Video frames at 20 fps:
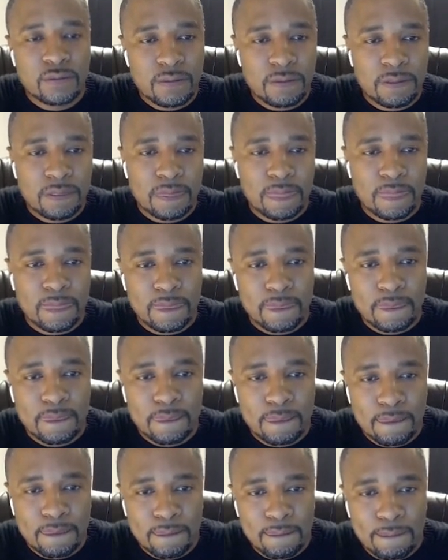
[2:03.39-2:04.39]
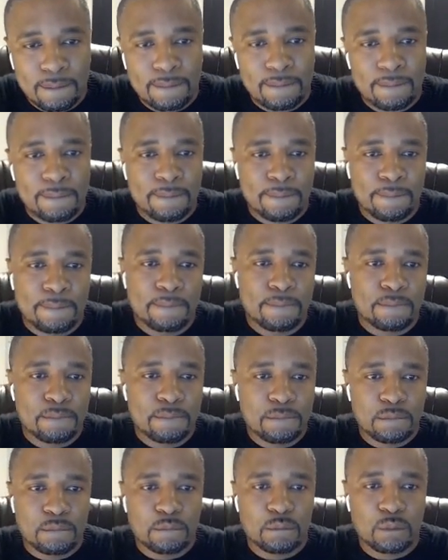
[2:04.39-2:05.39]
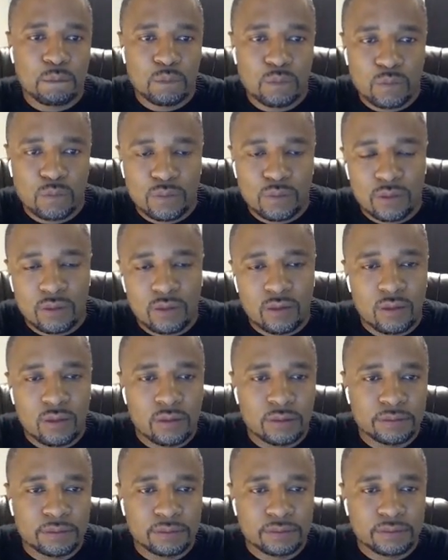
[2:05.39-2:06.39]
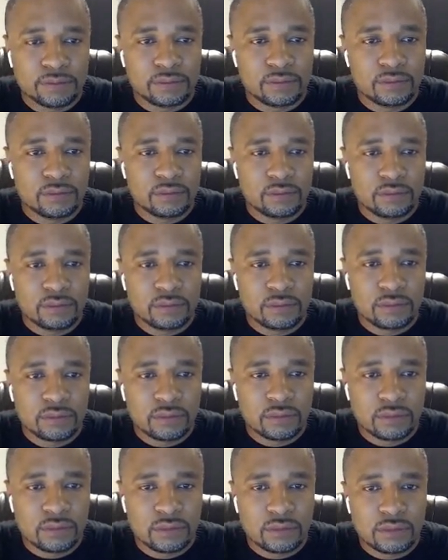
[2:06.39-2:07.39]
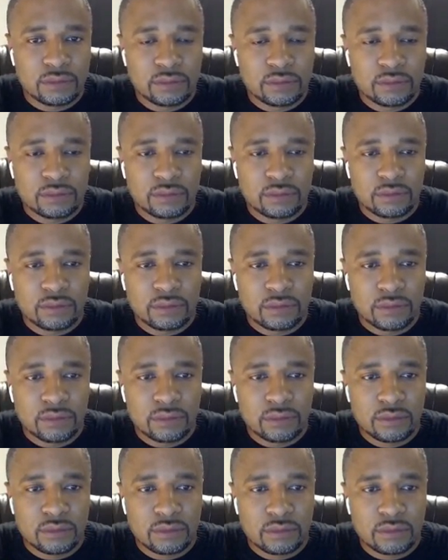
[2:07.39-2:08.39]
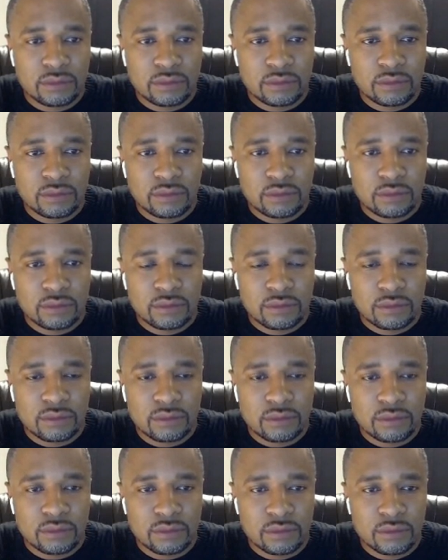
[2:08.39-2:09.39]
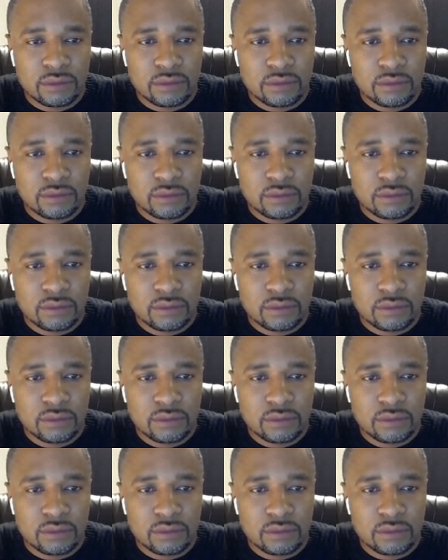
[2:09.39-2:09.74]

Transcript: (not speaking)